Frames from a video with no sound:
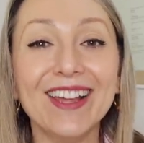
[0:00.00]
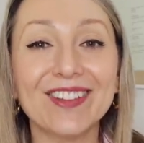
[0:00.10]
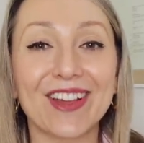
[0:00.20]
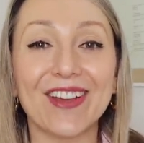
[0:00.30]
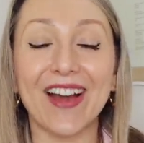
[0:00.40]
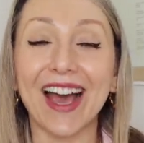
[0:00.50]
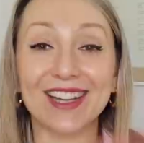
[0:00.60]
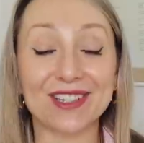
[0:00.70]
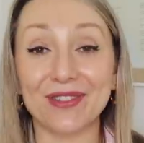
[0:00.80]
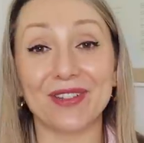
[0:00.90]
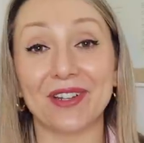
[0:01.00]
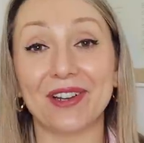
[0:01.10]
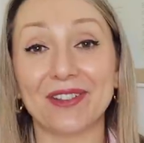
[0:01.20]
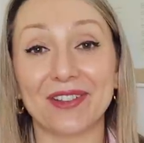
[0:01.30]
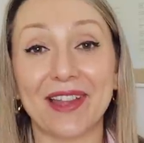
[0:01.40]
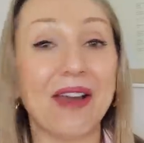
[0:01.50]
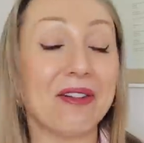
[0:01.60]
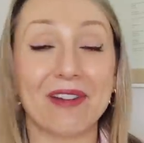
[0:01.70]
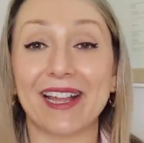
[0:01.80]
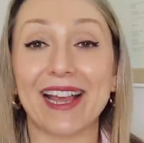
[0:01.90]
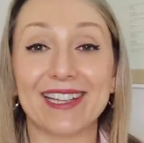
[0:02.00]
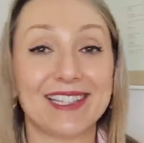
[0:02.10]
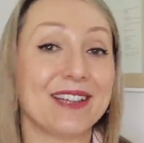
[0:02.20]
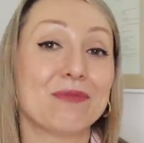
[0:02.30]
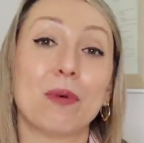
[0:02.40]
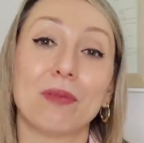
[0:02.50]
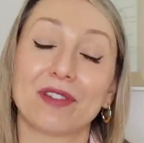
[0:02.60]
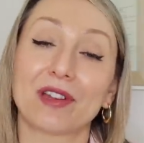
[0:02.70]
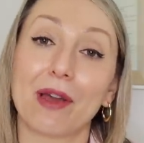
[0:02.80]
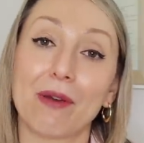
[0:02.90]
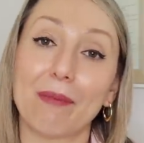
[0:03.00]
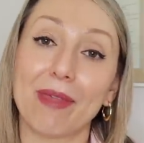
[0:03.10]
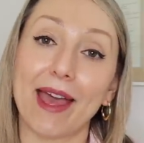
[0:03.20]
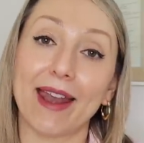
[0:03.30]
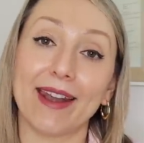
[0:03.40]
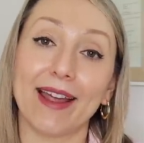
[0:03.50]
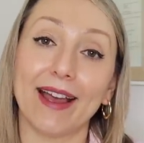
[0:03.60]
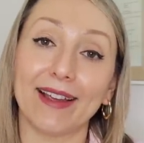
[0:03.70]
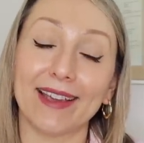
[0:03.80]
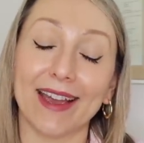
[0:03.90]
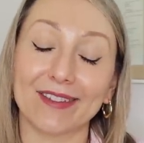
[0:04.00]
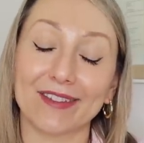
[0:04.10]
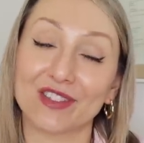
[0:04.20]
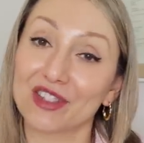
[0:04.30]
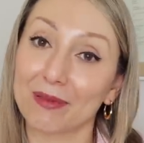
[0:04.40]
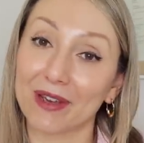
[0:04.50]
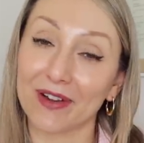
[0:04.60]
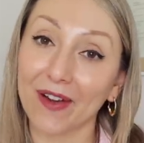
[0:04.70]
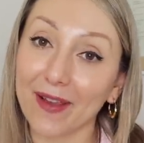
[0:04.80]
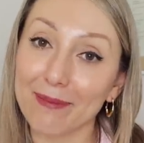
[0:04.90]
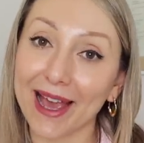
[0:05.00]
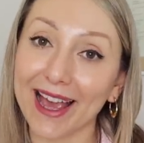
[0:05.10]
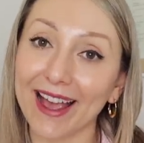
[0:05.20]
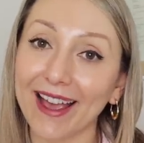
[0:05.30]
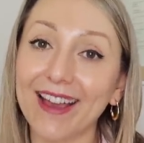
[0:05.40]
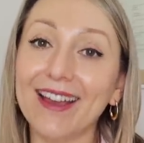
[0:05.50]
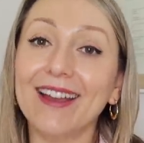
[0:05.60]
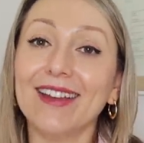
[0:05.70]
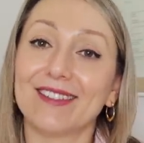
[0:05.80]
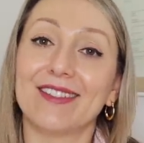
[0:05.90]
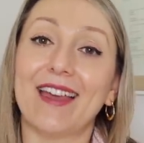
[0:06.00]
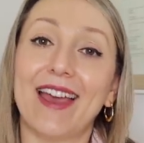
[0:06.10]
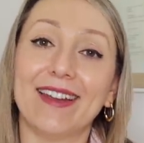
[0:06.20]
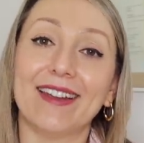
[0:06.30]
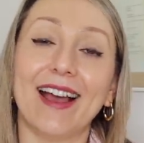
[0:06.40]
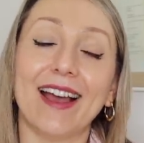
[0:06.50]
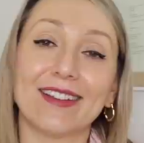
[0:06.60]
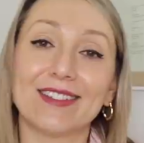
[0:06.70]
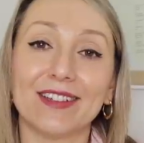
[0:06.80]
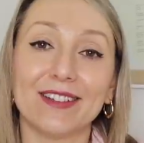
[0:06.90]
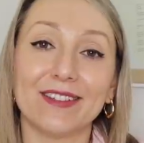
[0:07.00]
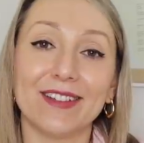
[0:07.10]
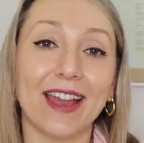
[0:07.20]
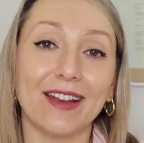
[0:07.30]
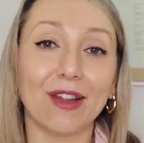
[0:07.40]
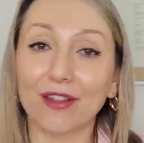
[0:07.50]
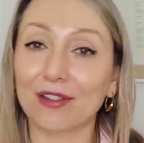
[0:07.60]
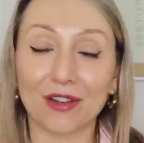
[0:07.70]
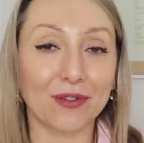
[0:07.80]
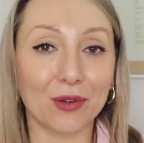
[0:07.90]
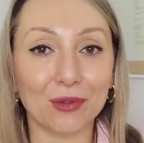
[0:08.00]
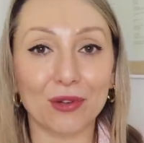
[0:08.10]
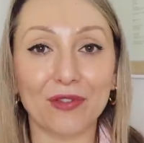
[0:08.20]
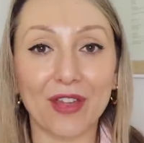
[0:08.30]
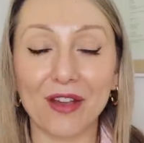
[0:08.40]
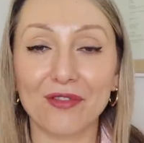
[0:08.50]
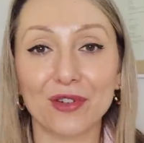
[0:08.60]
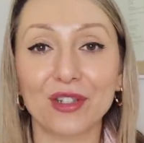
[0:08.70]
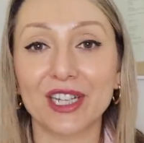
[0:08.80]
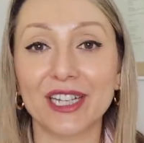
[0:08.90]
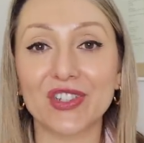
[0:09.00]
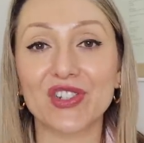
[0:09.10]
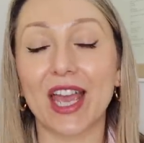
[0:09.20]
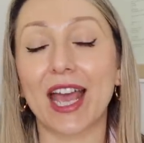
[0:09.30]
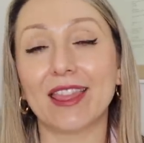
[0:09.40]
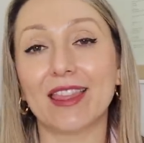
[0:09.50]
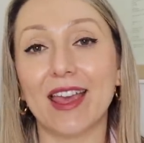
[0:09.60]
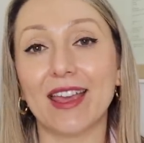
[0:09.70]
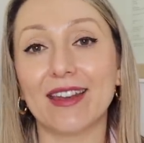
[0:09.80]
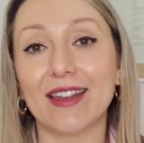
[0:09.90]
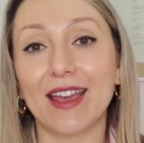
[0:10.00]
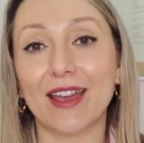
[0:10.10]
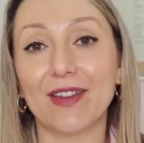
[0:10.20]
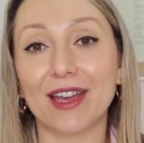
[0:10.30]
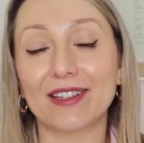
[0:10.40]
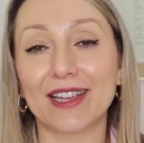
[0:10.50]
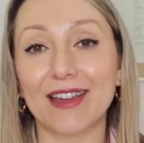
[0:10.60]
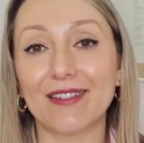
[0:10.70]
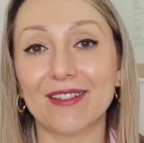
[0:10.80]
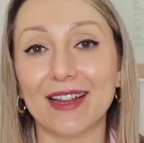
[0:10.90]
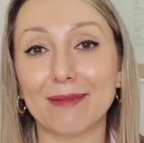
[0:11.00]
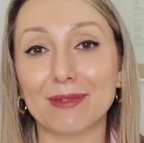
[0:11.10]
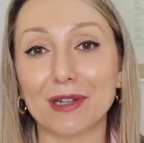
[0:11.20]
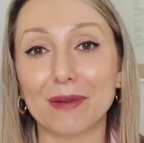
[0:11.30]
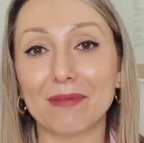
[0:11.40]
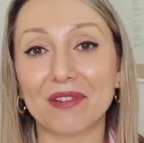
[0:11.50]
So I had two videos on there already edited. One was to go up then. Yeah, so it's just a bit of a nightmare. So then I had to, yeah, lost kind of all of that footage and then have had to get a new laptop.